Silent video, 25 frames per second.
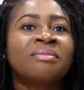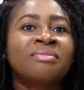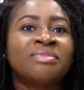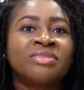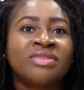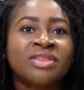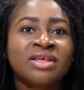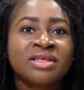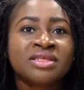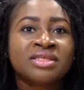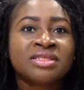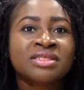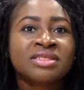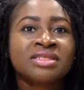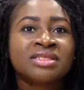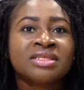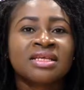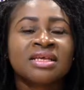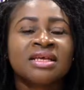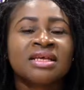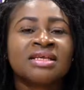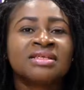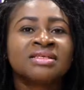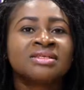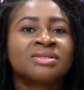this
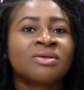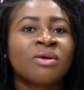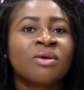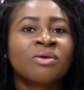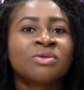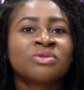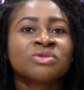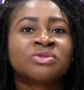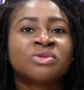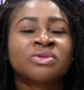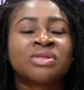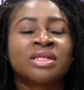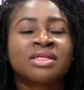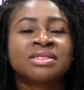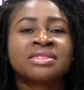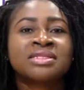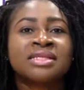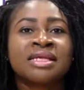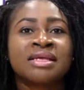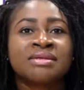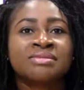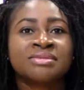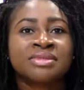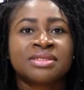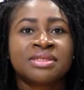is also the
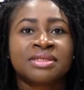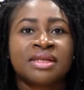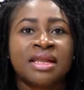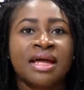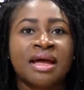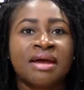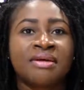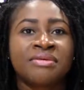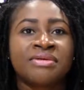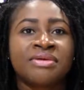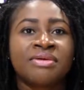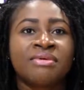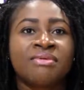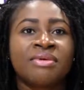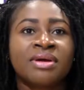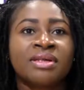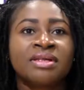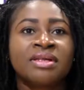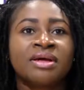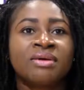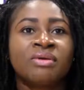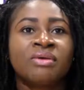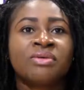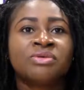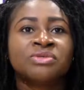same scenario
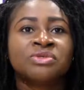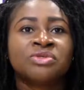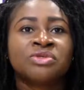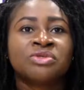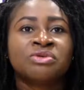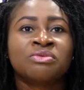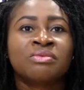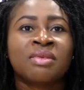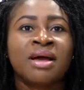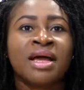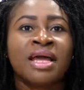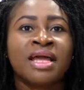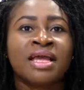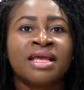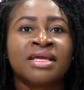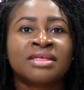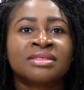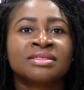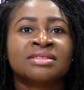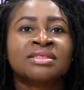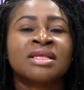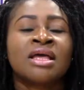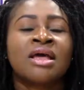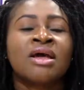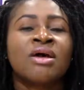when the consumer
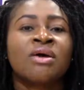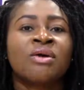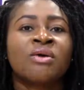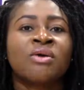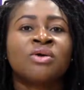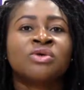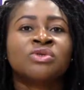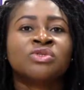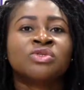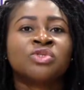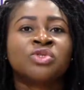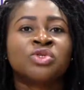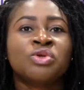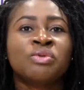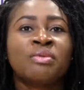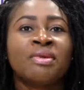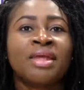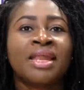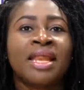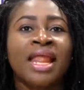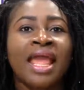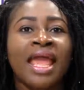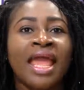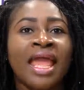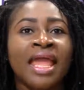is
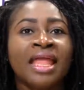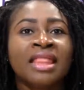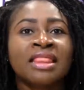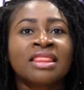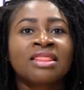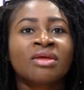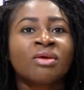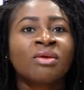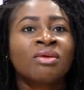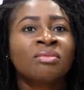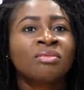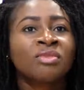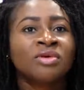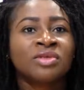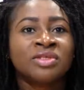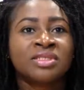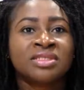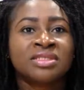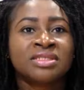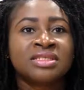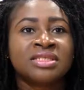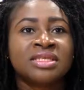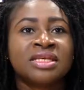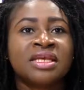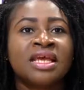consuming nth
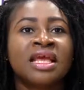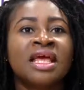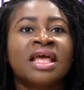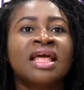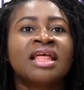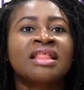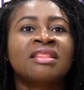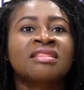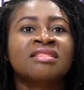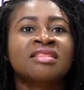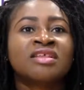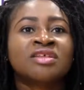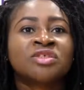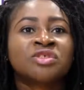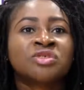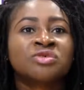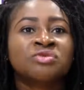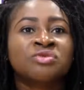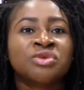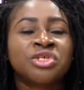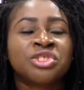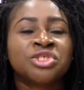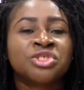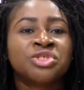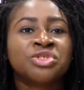commodity. This
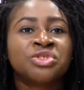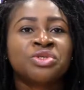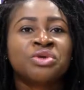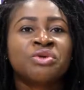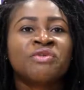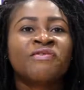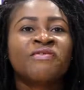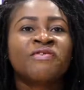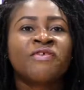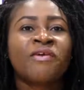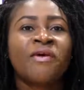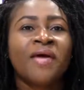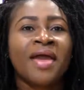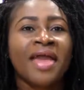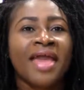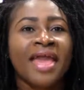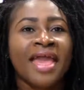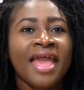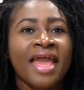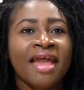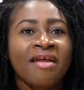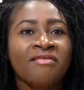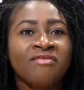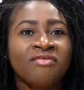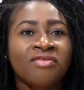ratio for
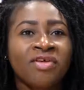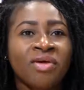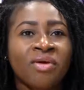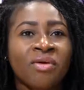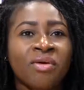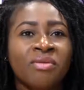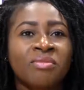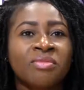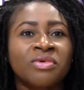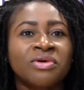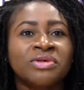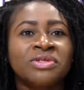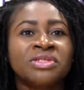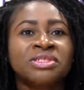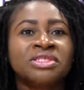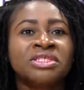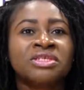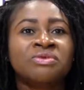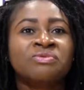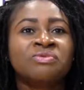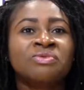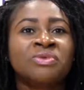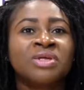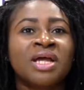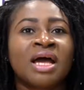every
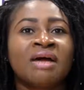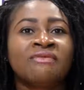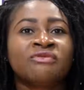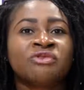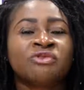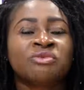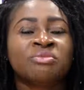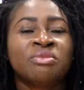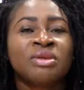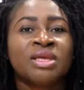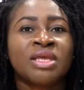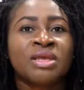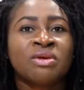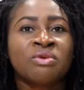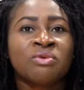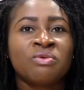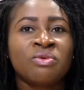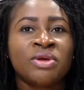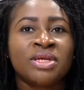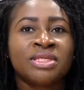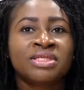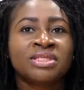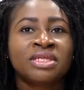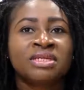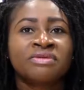commodity would have to be
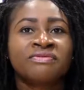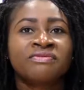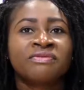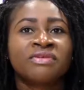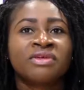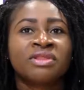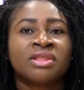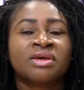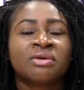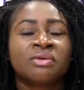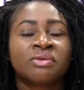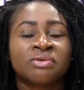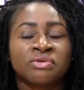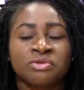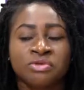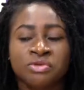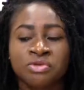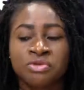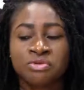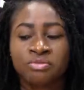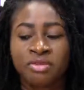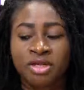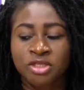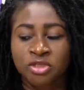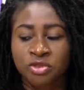equated for the
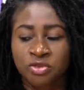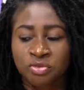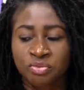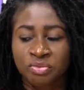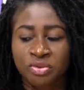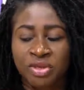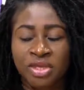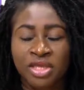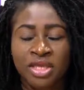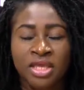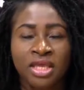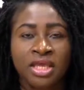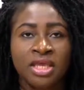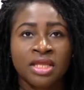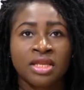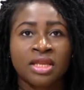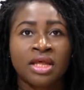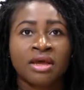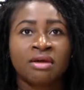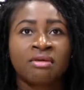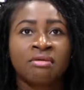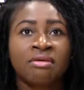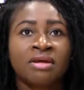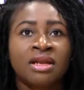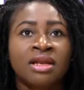consumer to be in
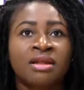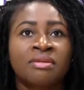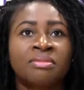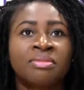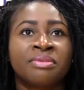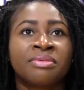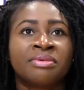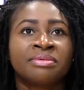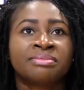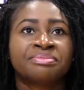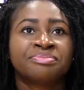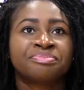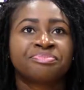equilibrium.